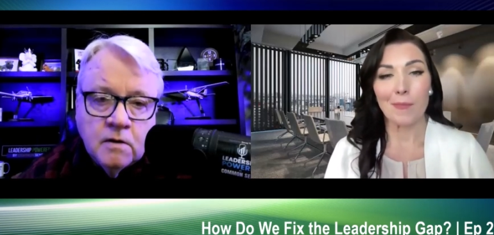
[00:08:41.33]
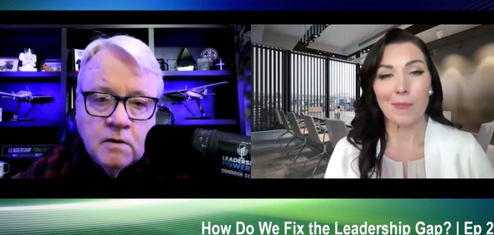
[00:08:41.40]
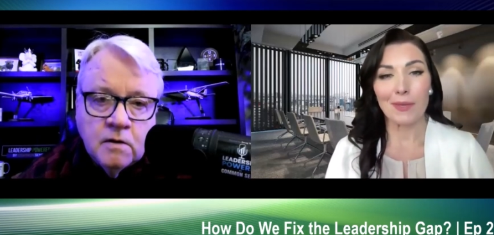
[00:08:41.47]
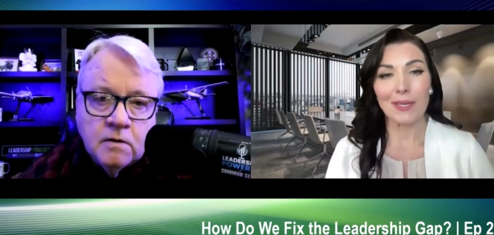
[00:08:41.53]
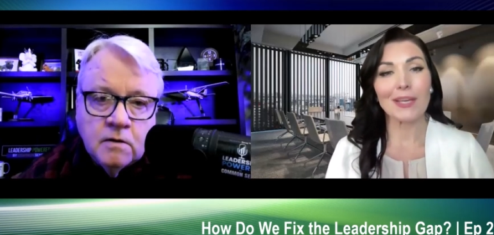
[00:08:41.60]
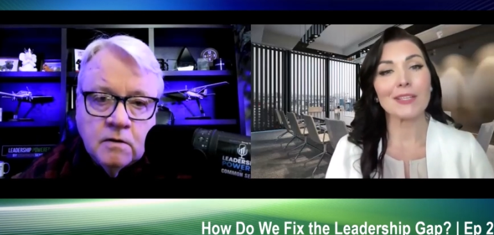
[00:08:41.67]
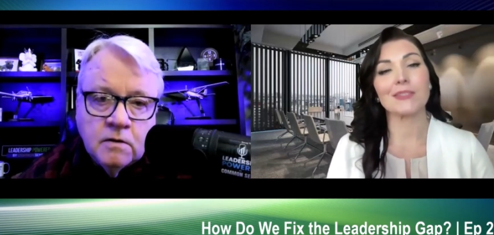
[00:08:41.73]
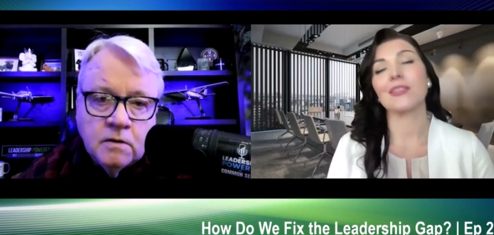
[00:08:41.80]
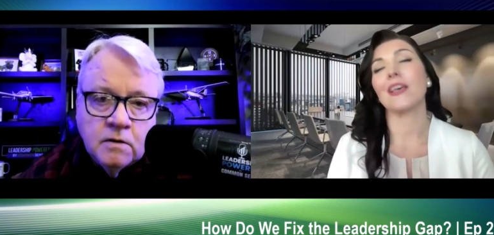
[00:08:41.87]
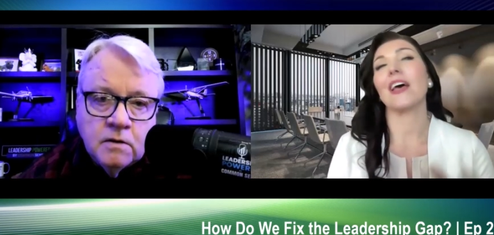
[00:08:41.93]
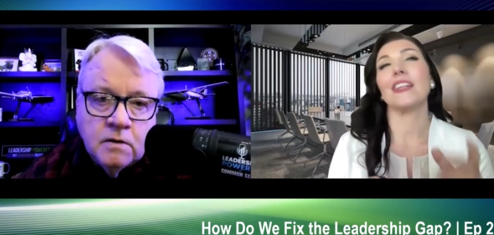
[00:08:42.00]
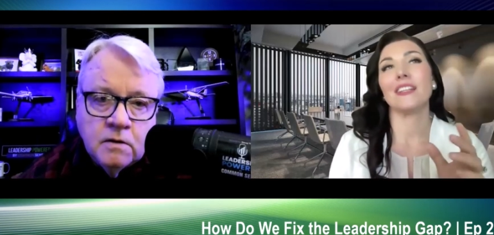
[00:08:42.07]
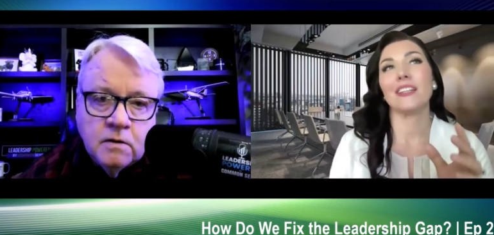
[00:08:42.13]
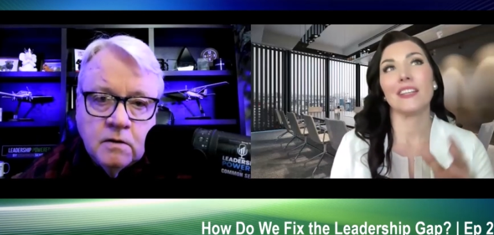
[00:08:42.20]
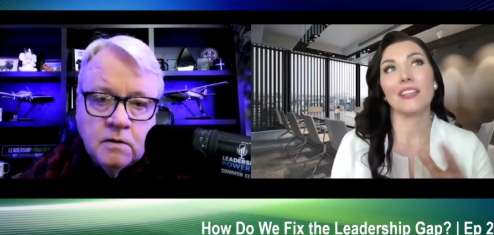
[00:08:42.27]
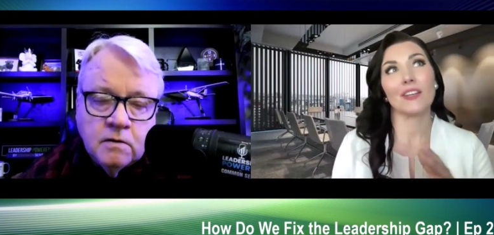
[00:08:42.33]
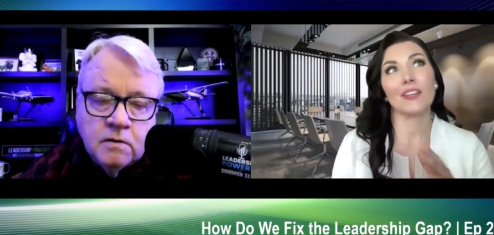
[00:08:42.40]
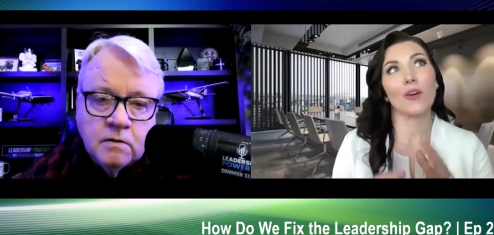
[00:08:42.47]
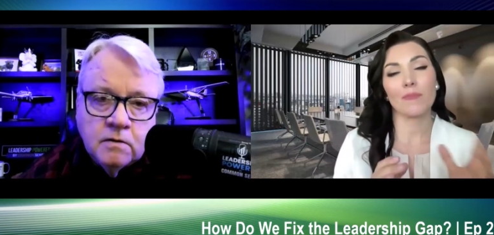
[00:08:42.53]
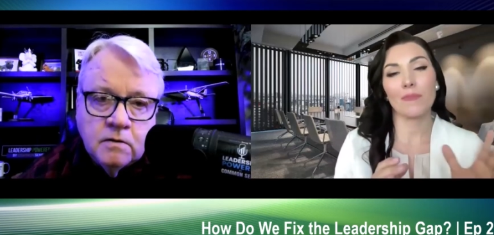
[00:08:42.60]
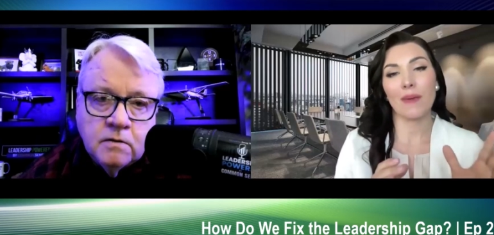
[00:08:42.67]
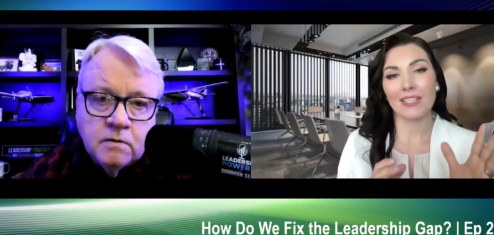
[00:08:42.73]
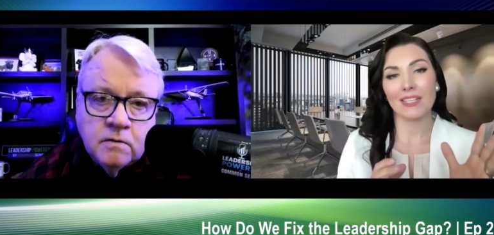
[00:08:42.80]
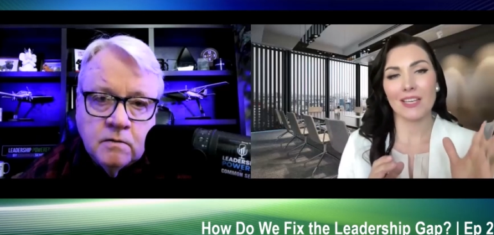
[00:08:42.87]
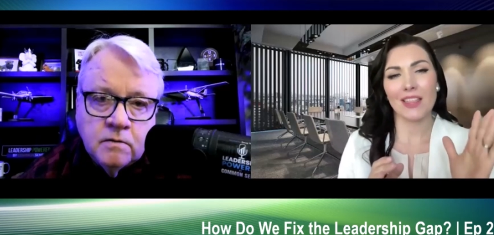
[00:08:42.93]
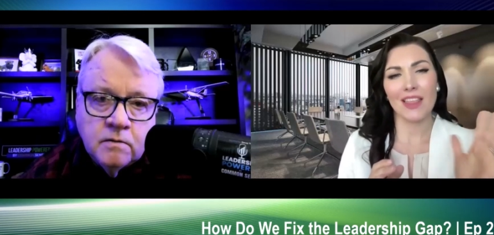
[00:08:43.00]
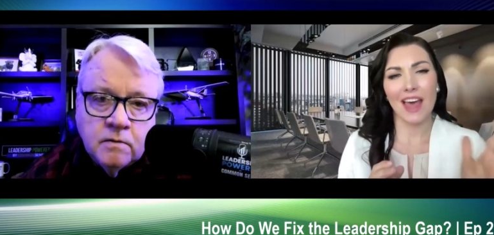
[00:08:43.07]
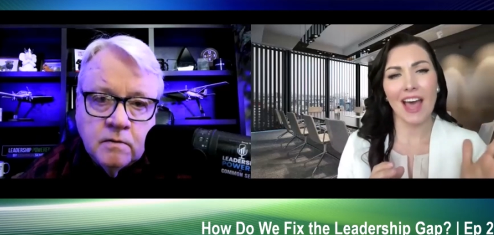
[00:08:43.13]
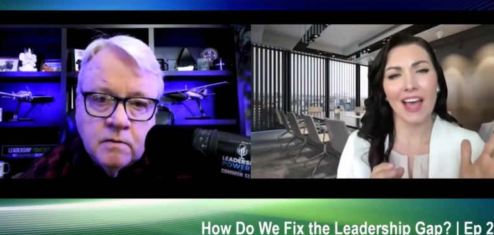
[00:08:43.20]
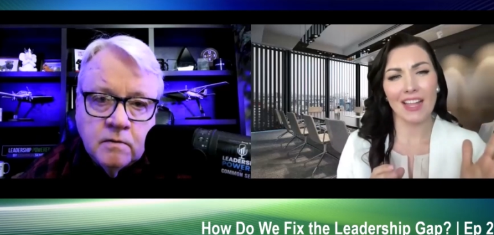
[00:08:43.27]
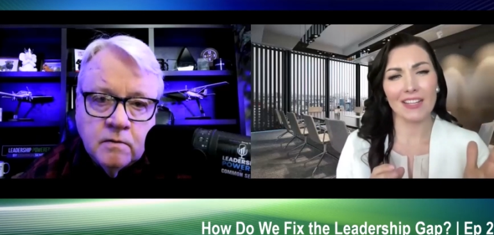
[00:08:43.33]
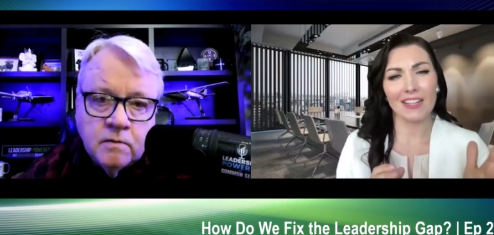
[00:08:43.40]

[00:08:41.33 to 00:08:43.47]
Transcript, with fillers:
Speaker 1: Because, and going back to that,